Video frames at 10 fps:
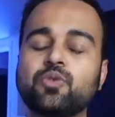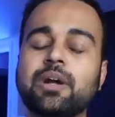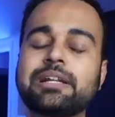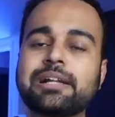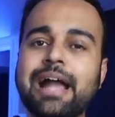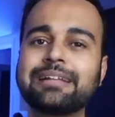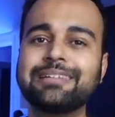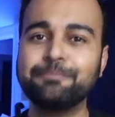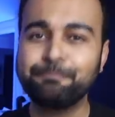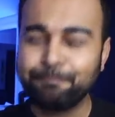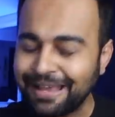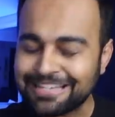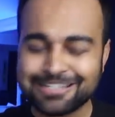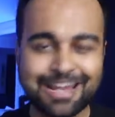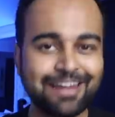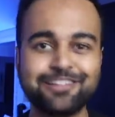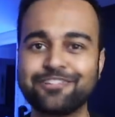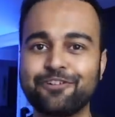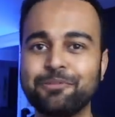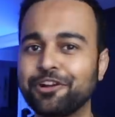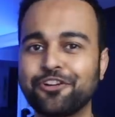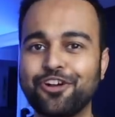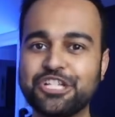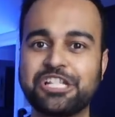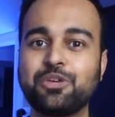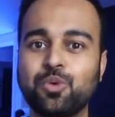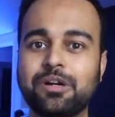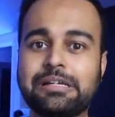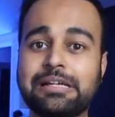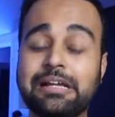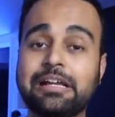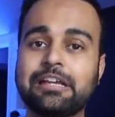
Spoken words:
to attract the best talents from across the world